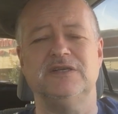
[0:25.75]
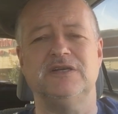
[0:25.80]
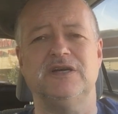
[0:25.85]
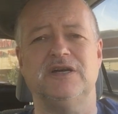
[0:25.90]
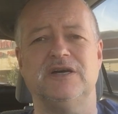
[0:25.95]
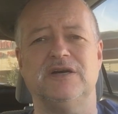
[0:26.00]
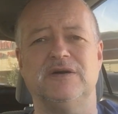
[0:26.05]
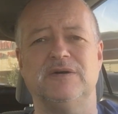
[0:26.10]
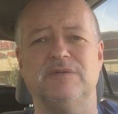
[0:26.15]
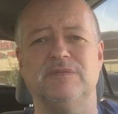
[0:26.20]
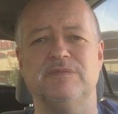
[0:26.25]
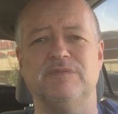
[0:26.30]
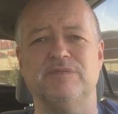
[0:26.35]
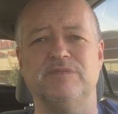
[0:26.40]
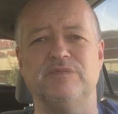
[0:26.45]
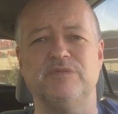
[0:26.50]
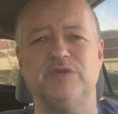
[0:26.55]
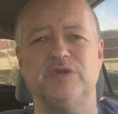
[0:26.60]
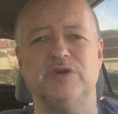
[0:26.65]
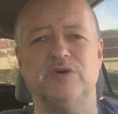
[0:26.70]
As
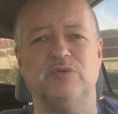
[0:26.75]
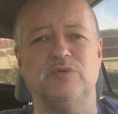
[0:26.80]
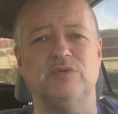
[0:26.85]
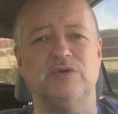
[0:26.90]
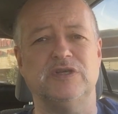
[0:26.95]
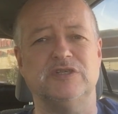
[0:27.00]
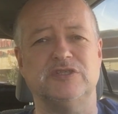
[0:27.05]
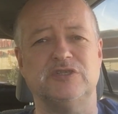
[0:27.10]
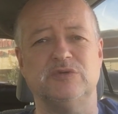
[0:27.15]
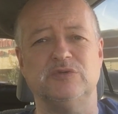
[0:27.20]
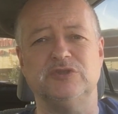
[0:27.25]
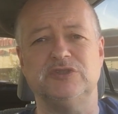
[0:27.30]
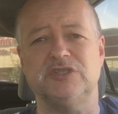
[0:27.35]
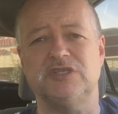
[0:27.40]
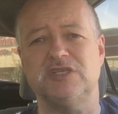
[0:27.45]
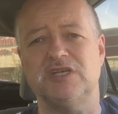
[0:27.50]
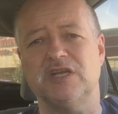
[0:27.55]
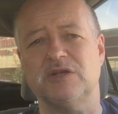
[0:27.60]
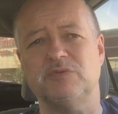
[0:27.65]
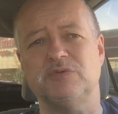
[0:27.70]
soon as you
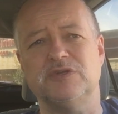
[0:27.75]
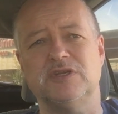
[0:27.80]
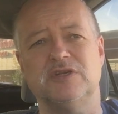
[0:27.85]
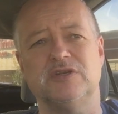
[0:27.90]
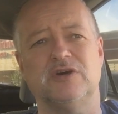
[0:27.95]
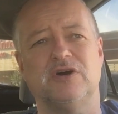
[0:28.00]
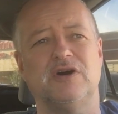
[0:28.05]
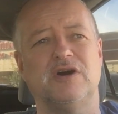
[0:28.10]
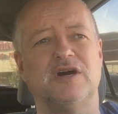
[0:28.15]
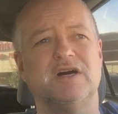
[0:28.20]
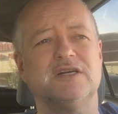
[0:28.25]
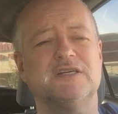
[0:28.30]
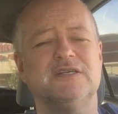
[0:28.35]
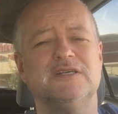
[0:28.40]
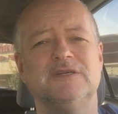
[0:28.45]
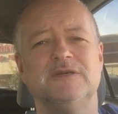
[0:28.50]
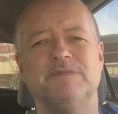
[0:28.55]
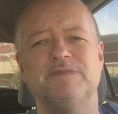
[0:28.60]
connect with the dog,